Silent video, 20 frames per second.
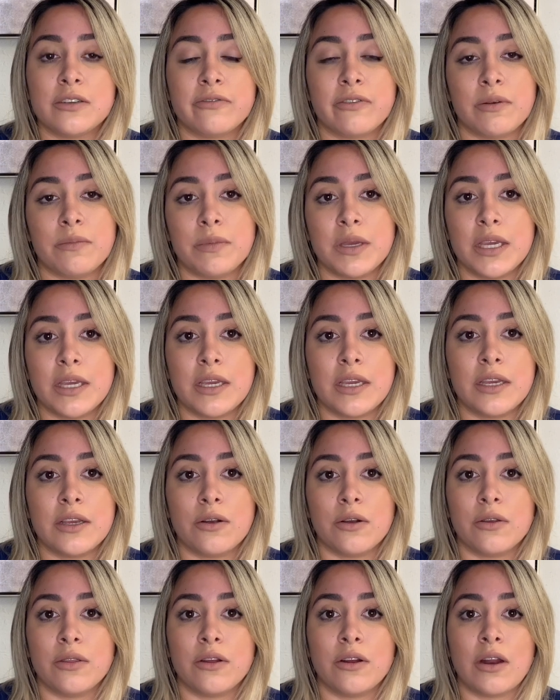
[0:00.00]
for me,
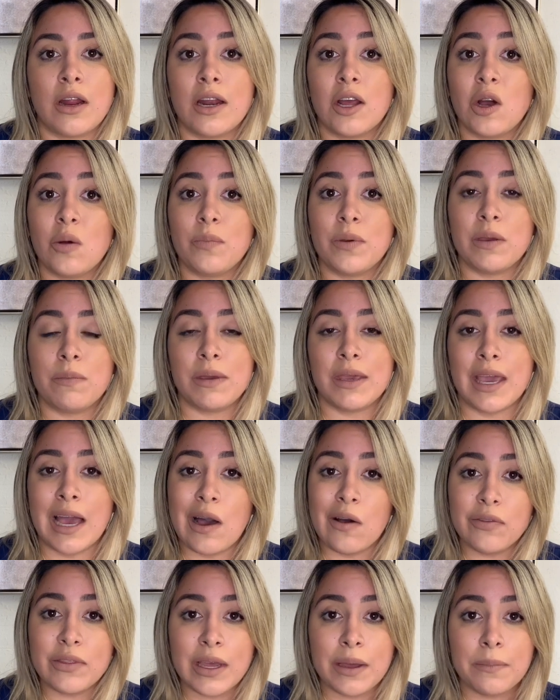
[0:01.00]
or they're not helping me
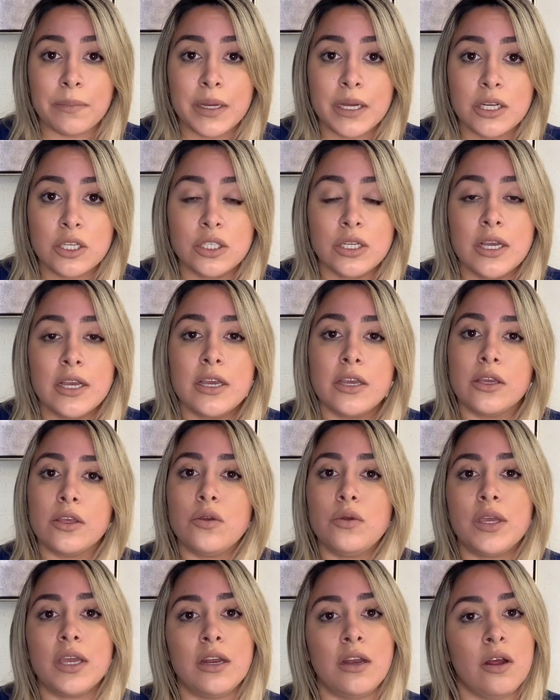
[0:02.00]
out that much,
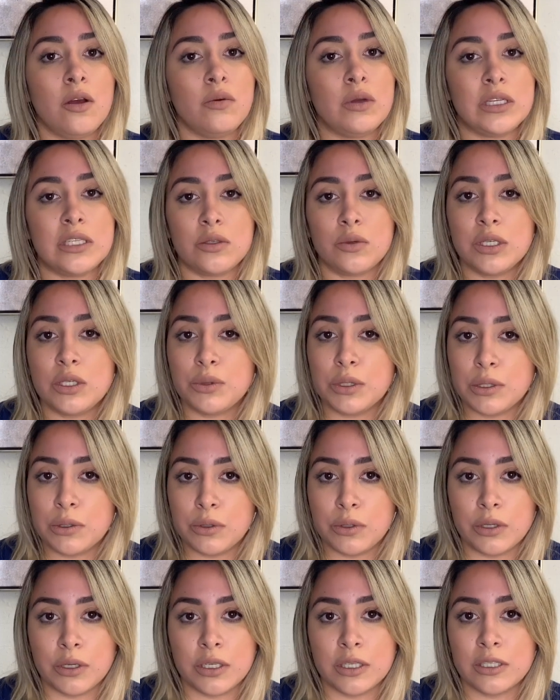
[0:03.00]
you can always switch
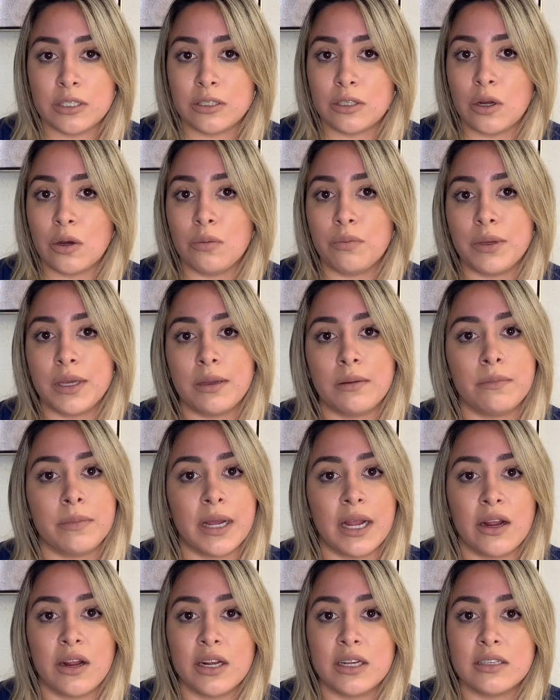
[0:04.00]
recruiters. Don't be
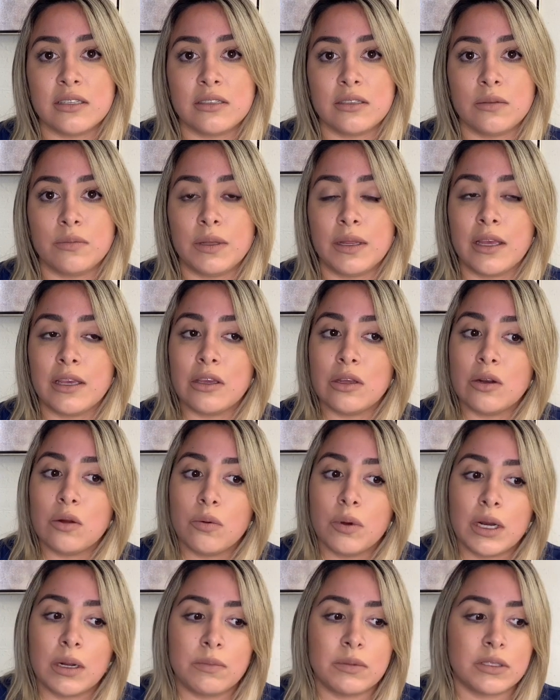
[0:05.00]
embarrassed to be like, you know
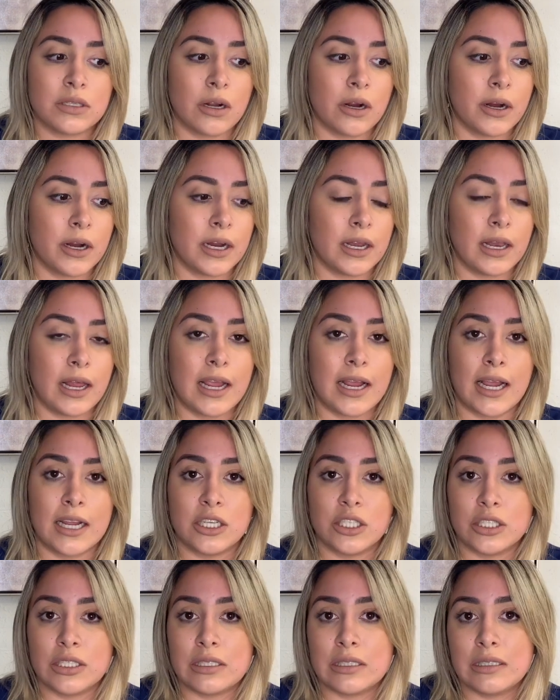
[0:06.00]
what, I'm sorry, like I
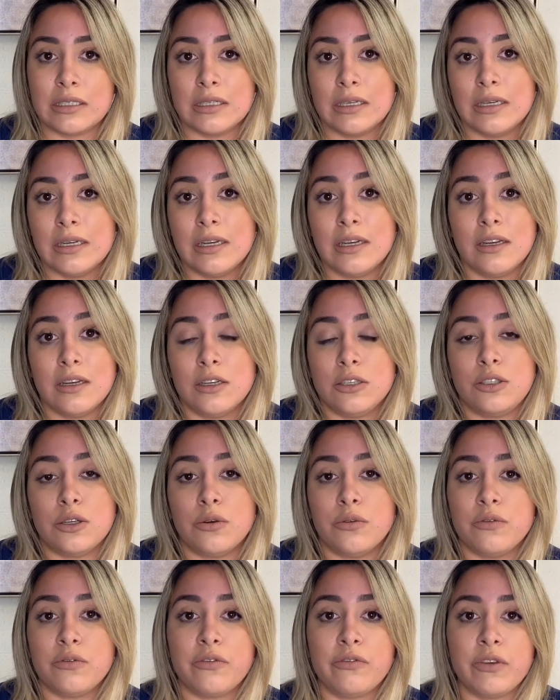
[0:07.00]
just
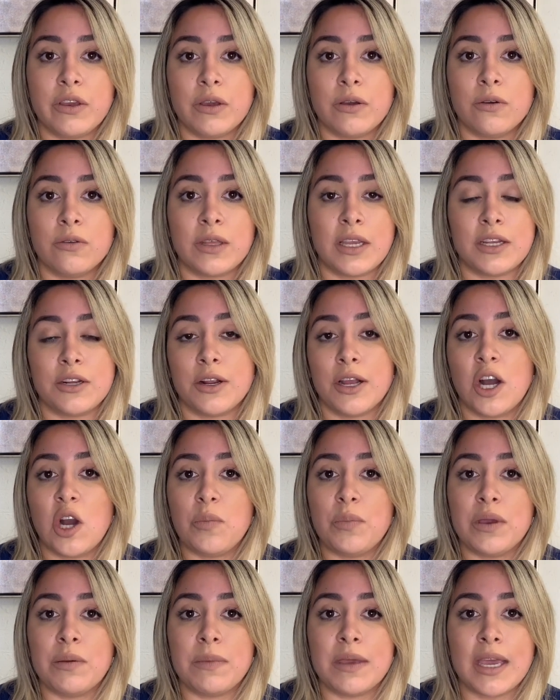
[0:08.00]
don't feel that you're
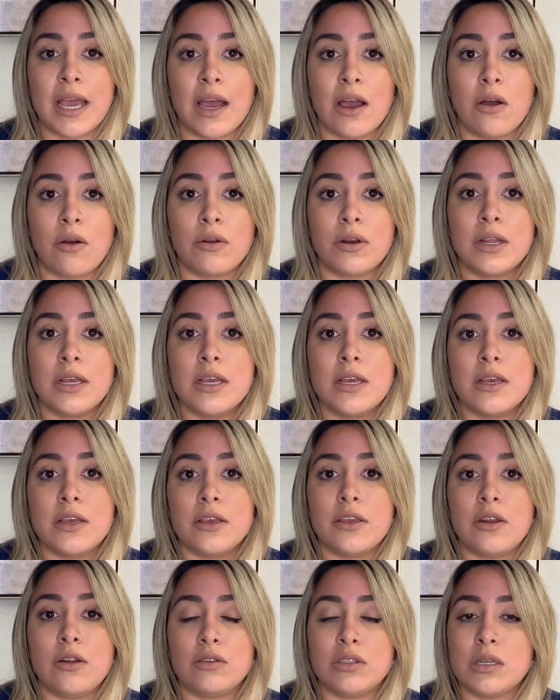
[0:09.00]
helping me out.
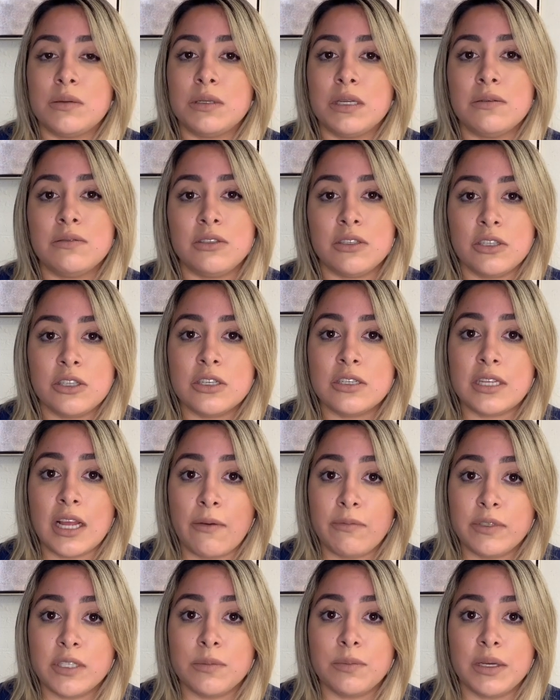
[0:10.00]
Sometimes you just
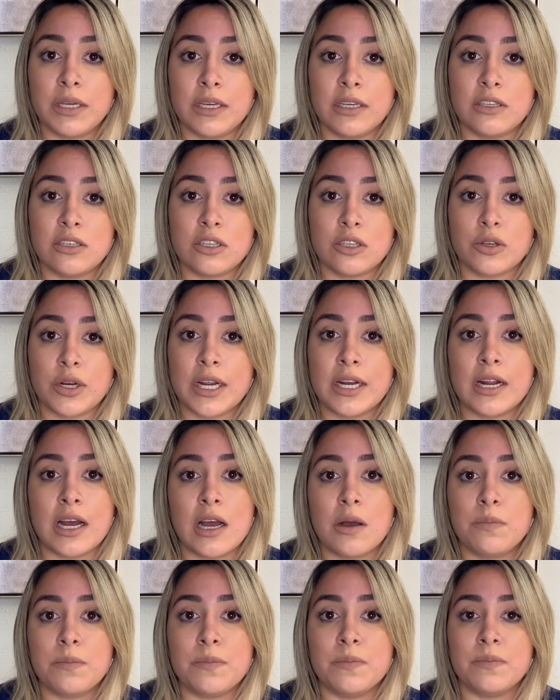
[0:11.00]
have to be straight
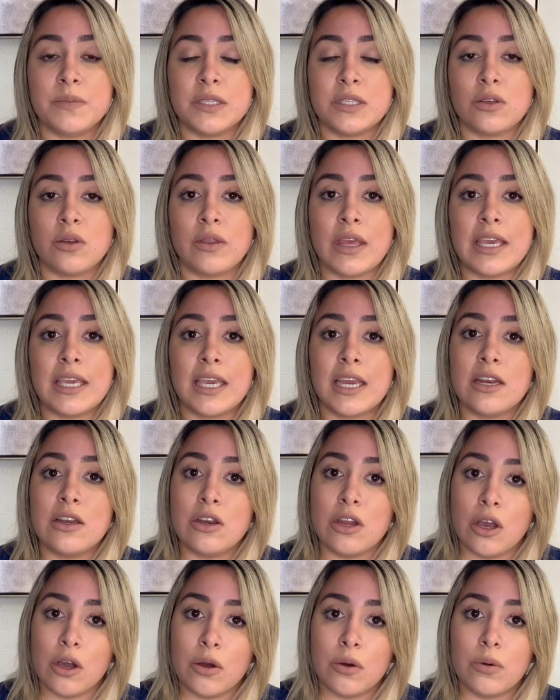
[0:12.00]
up so they can
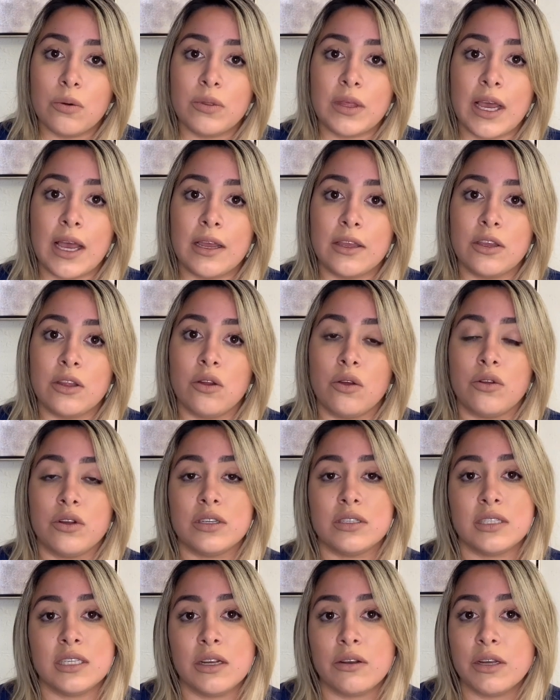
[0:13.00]
know that, you're
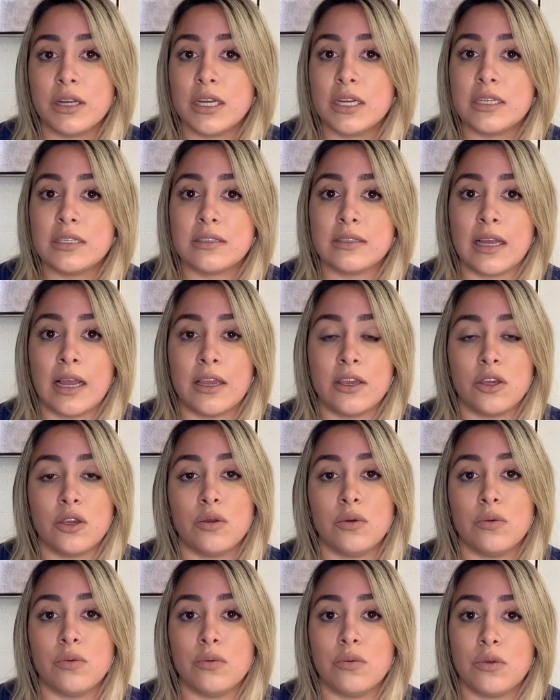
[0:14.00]
serious, that
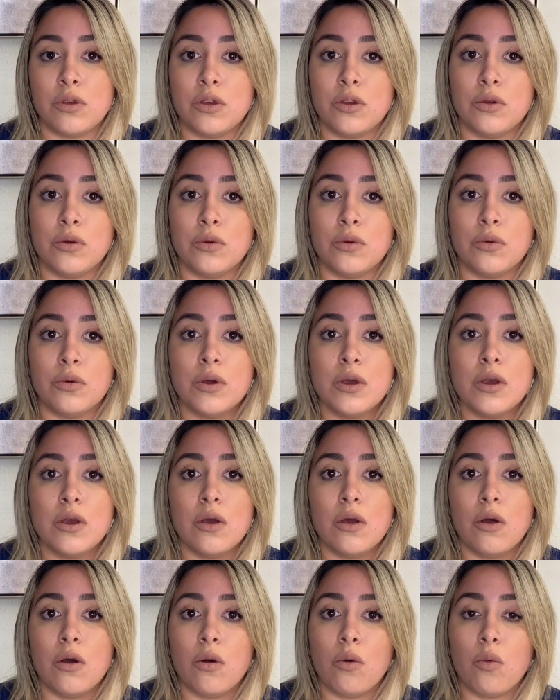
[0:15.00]
you
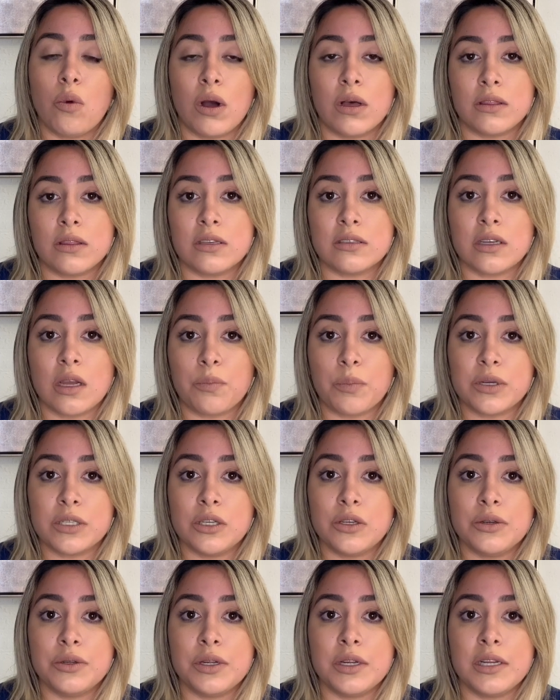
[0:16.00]
want this
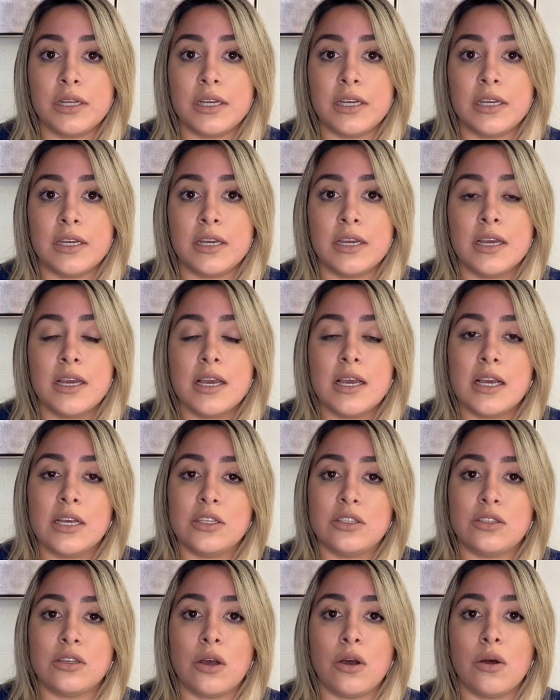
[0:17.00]
opportunity.
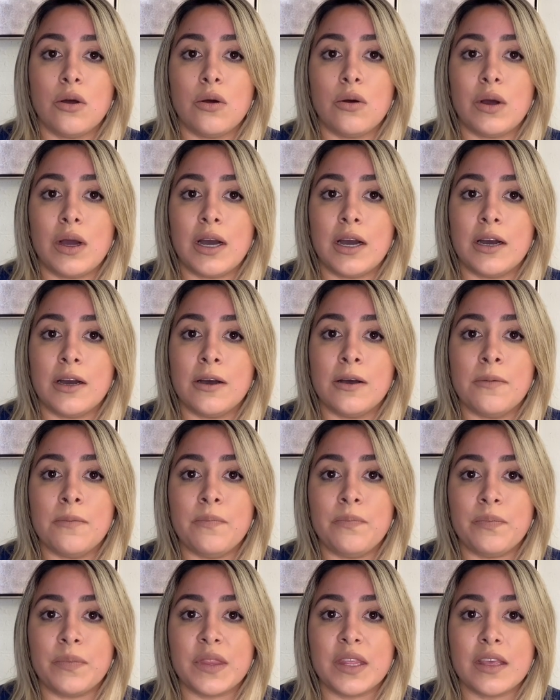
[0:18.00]
So
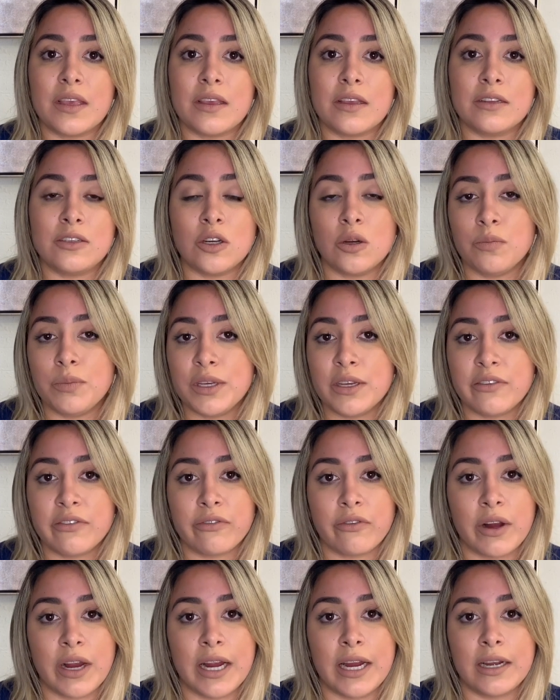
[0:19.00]
don't be
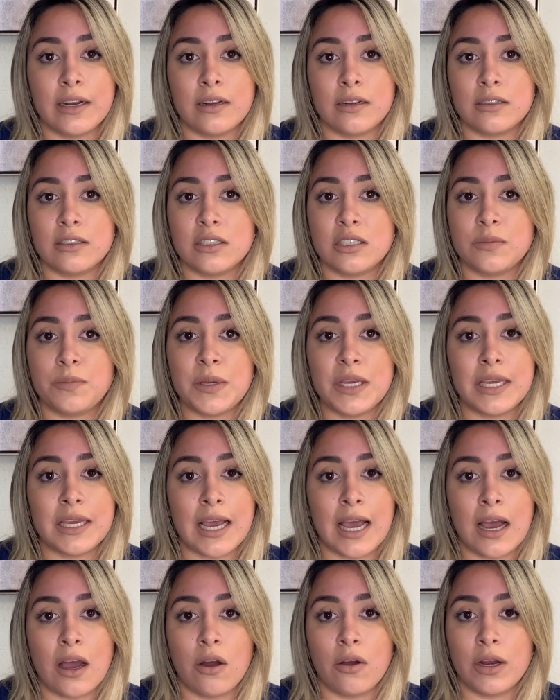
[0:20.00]
afraid to speak
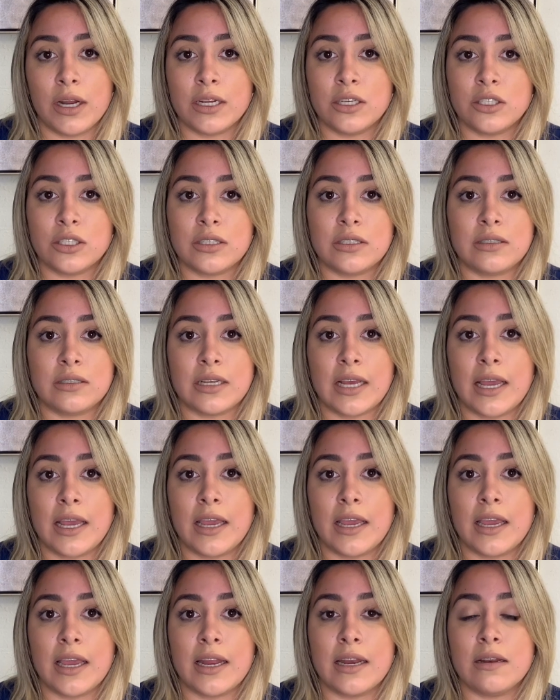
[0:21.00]
out and just
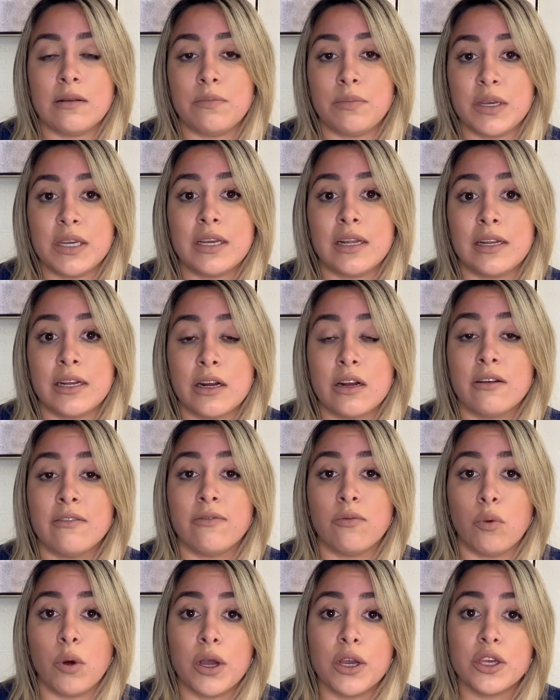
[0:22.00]
say and be clear
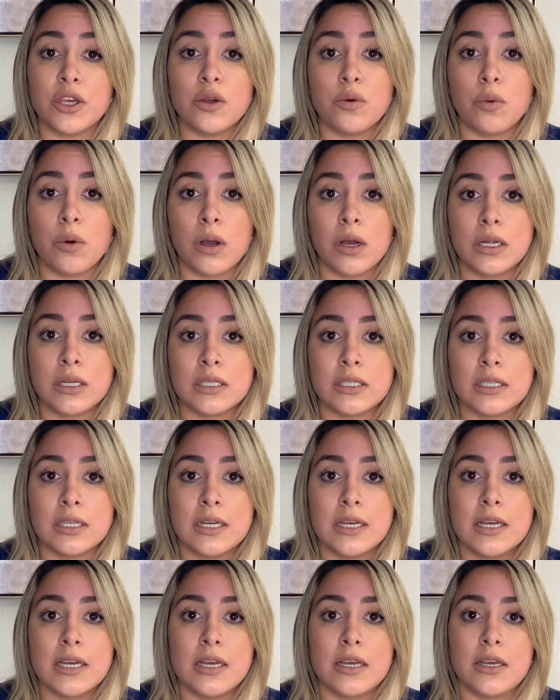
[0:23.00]
of what you want,
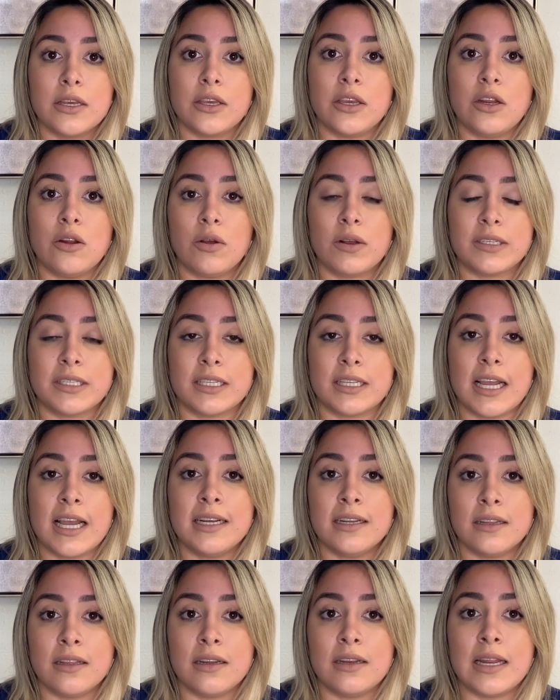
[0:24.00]
because at the
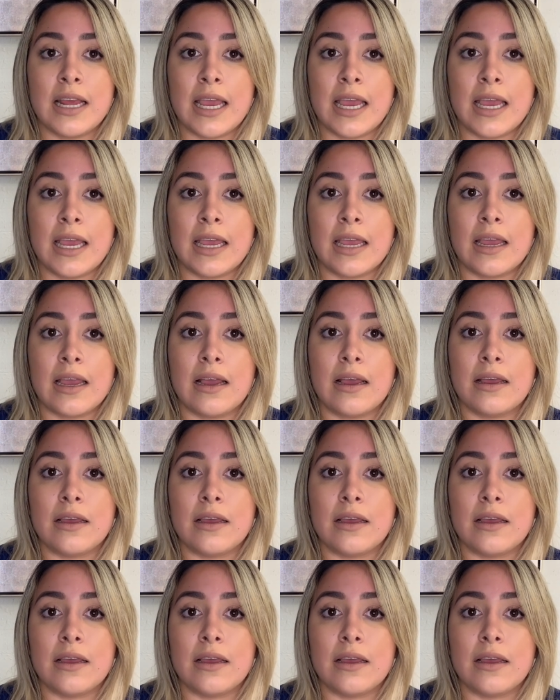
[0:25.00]
end of the day,